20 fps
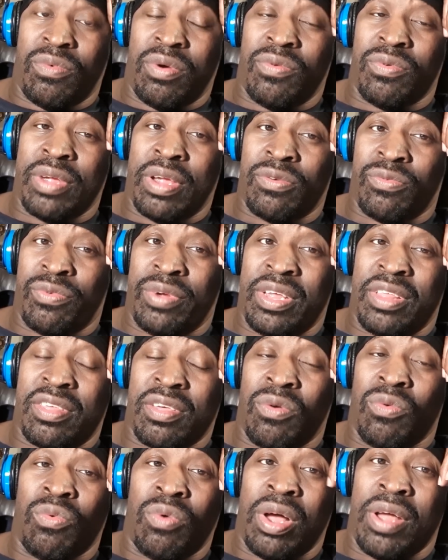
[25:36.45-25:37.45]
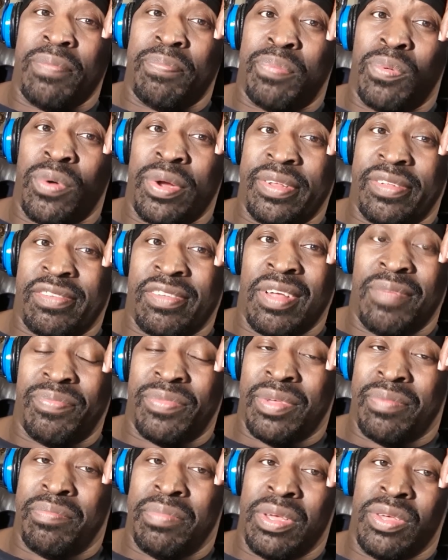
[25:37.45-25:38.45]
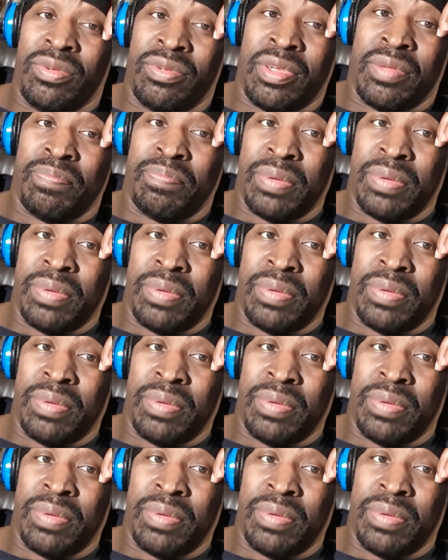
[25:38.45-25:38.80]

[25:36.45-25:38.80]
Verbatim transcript: with reaching one point something million